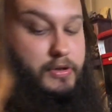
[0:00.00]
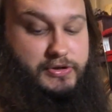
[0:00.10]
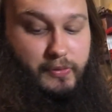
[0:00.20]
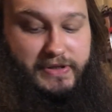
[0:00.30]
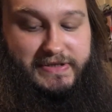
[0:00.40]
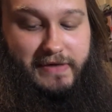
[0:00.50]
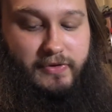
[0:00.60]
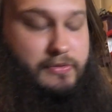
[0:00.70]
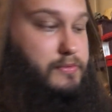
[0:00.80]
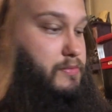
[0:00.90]

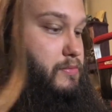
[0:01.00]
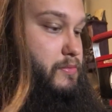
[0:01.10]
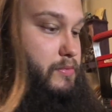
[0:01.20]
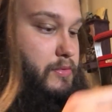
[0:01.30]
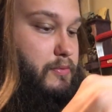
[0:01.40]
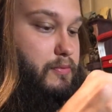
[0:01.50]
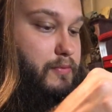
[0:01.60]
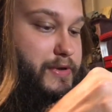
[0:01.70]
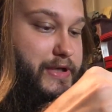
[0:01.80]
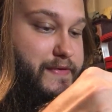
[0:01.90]
27.
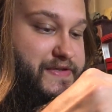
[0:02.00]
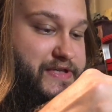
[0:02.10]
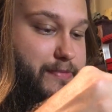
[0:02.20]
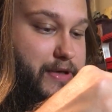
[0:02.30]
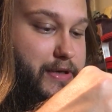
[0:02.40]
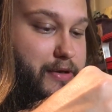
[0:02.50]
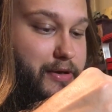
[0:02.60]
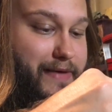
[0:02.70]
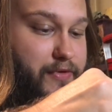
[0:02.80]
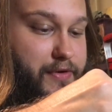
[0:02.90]
We need the
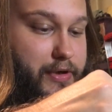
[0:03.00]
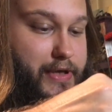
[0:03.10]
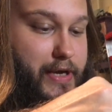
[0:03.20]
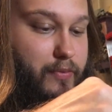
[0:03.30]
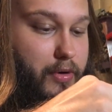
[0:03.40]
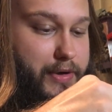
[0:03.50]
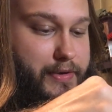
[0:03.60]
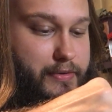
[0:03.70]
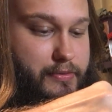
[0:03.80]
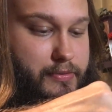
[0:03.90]
CB1138
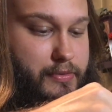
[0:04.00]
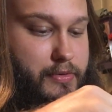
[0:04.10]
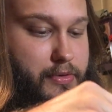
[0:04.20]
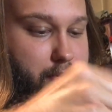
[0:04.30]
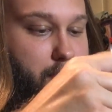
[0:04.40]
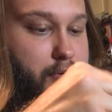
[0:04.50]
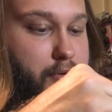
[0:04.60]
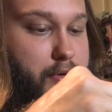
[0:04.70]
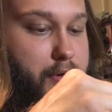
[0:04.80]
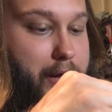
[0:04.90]
wad.
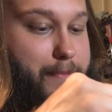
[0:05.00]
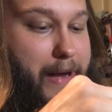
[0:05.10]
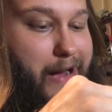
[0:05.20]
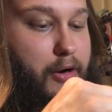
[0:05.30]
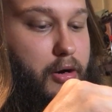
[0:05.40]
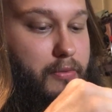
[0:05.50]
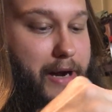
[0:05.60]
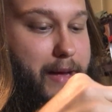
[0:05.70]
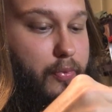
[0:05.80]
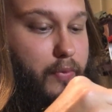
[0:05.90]
A Mylar
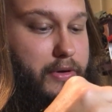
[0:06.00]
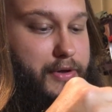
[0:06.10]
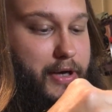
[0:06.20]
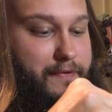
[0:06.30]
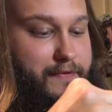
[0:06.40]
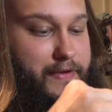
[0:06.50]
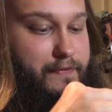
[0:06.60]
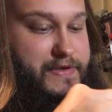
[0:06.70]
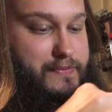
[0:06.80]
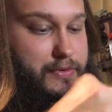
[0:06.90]
wrap will not fit
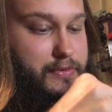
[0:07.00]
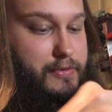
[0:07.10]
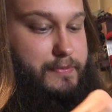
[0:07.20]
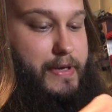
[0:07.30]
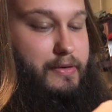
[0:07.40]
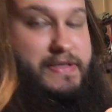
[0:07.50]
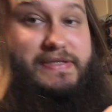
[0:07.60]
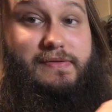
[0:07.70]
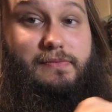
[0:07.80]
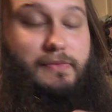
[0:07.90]
in this one. The
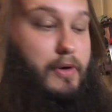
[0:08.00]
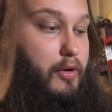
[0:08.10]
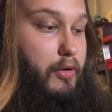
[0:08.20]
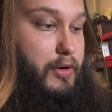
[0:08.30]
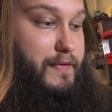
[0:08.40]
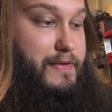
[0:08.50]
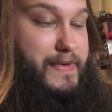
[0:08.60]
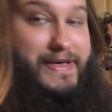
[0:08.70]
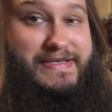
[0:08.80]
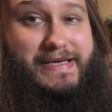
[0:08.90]
pellets are the
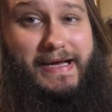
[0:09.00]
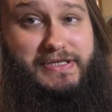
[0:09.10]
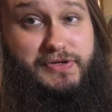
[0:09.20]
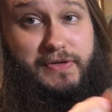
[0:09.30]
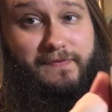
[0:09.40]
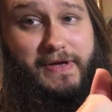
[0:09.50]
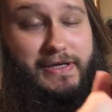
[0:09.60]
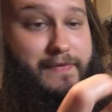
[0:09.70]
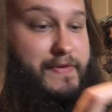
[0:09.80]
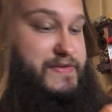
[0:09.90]
biggest size you can
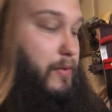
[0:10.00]
fit in this